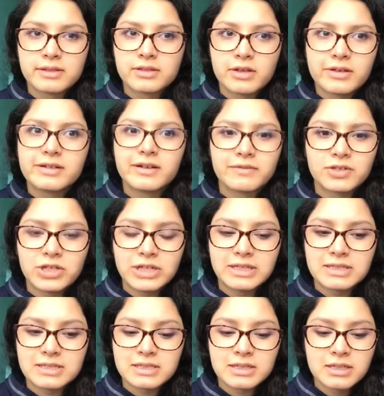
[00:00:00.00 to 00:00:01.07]
enough
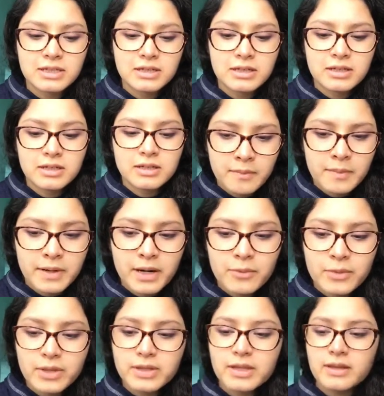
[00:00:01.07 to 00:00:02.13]
shades. But I
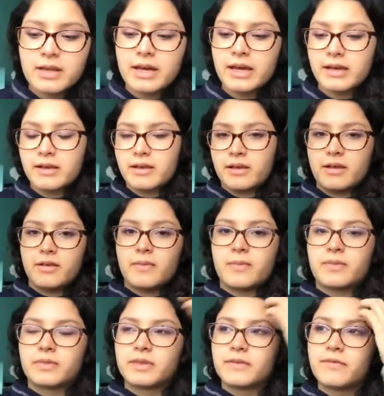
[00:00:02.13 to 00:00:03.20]
really like
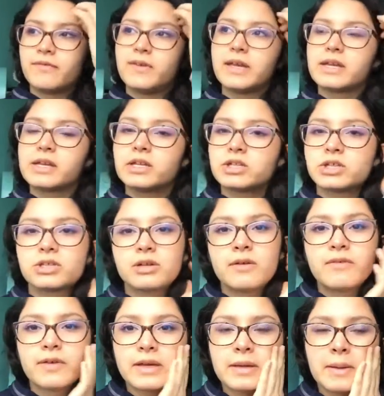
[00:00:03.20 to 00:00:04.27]
the finish
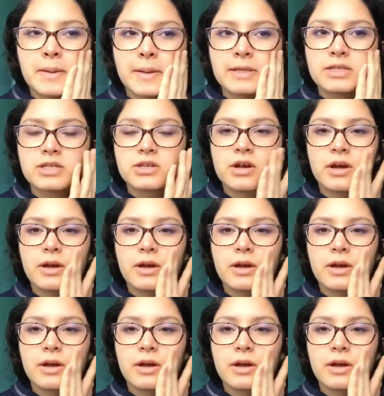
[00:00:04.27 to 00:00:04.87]
of it. It